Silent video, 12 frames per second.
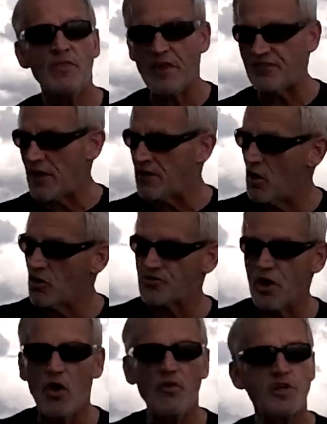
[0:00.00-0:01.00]
that they
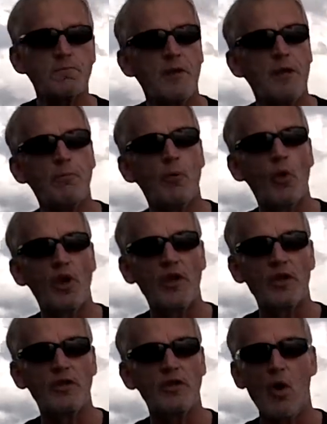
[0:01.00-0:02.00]
noticed all these people
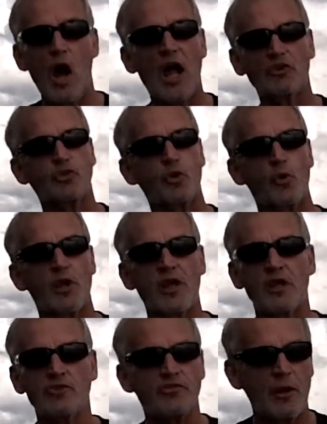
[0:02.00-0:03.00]
were,
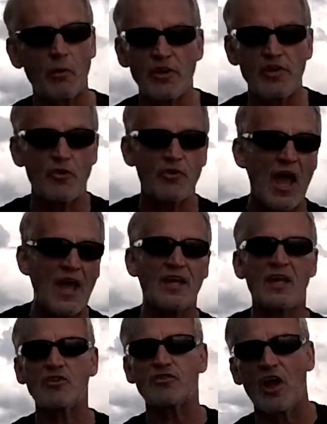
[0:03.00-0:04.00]
octurians. They were in their
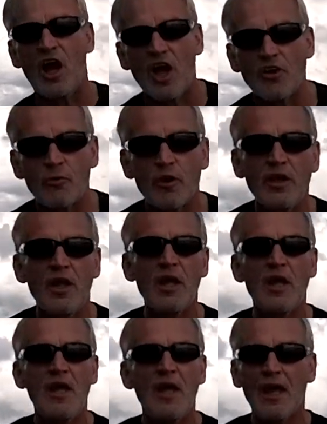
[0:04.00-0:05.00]
90s, 100,
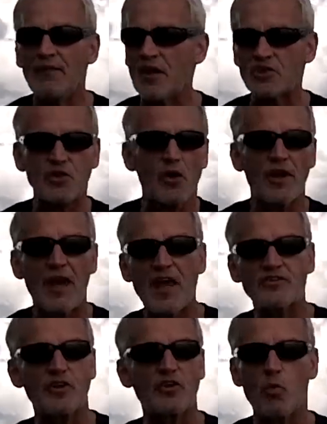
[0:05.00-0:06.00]
and they started
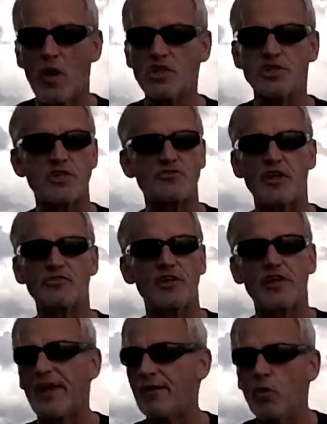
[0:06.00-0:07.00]
asking questions. They
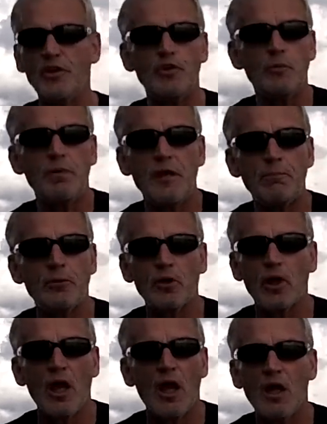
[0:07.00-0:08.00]
said, hey, what do
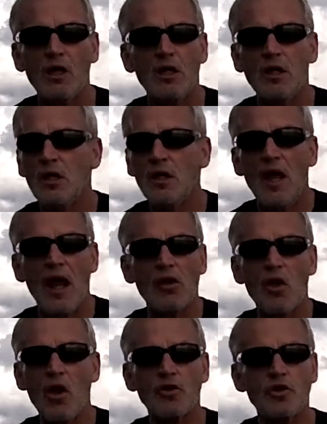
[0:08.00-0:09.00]
people,
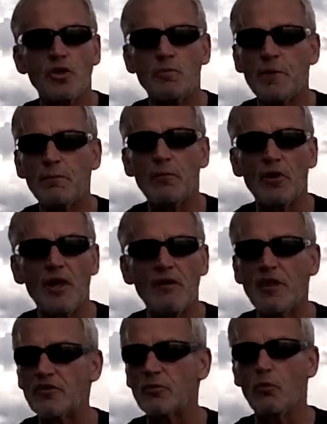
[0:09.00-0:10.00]
how long do you people live?
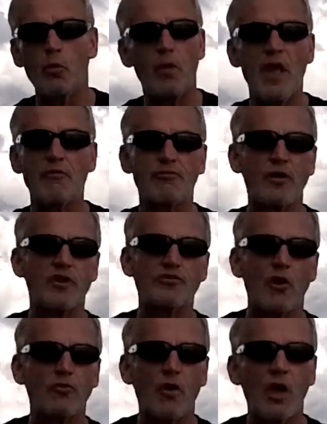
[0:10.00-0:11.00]
And they said, well, we got
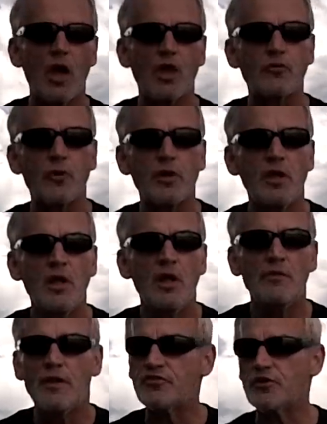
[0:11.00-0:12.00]
friends over 100.
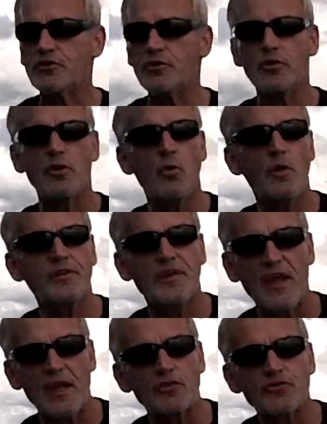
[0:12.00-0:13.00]
They said, do you know what
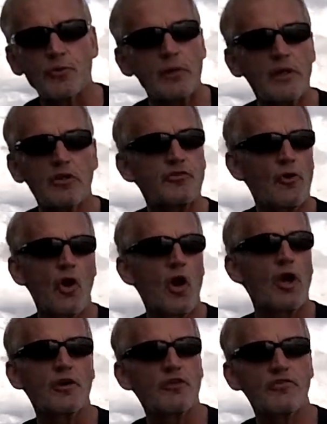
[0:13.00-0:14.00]
cancer is or
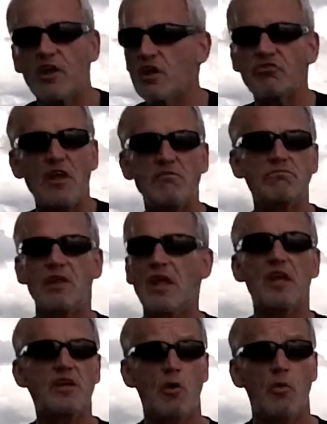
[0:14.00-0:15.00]
heart disease? They
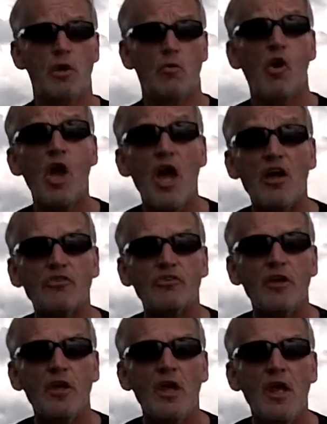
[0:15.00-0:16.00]
didn't know what it was.
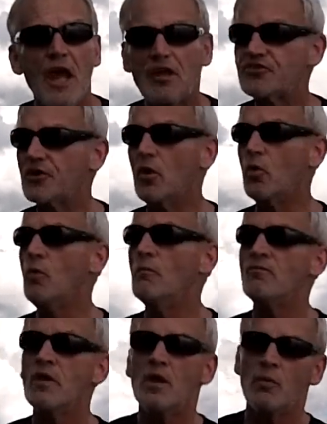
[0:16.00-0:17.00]
And so
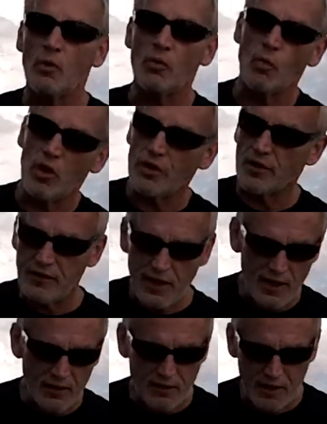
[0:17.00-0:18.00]
when William
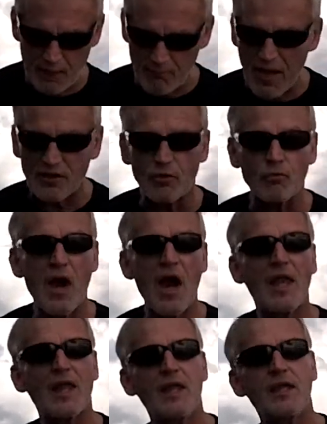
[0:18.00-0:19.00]
King came back to
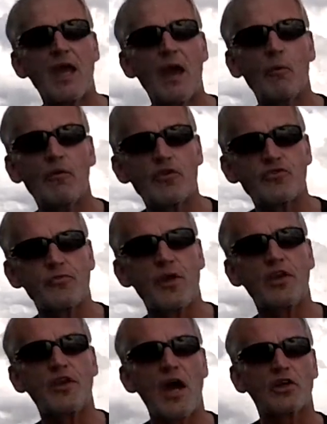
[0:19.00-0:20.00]
Raleigh, he got with his
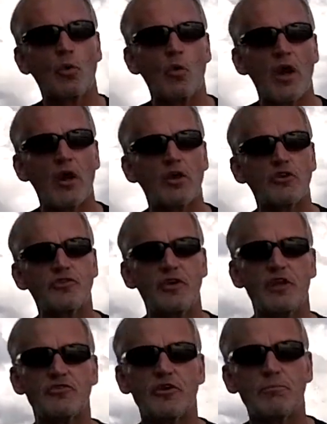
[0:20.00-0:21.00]
friend Dr. Wareness,
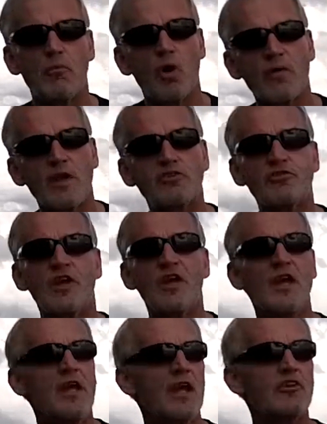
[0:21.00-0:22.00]
and he said, Maurice,
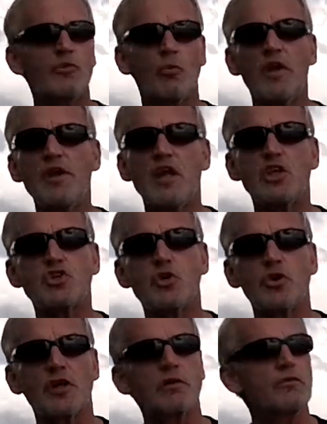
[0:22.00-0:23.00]
he said, we need
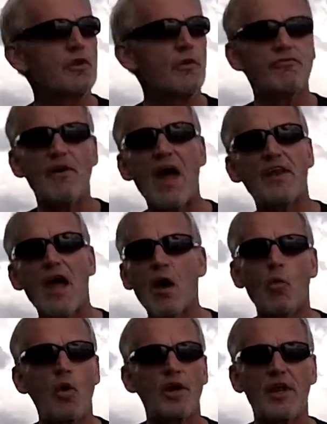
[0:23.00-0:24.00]
you to find
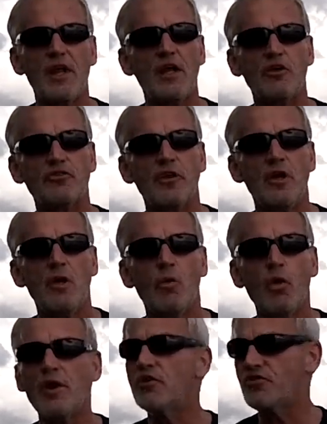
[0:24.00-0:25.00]
out what it is.
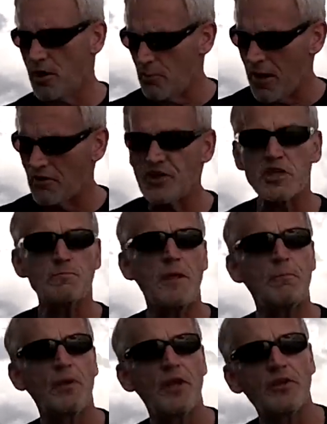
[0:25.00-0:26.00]
What is it about these
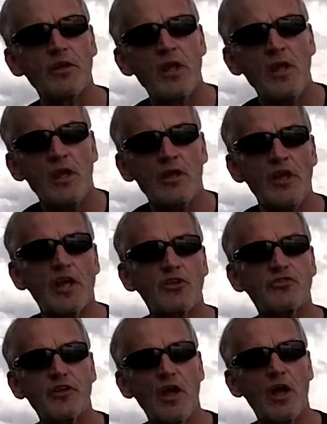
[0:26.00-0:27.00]
people in
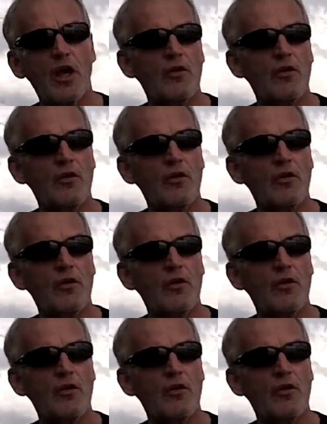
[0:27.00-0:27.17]
Nicosia,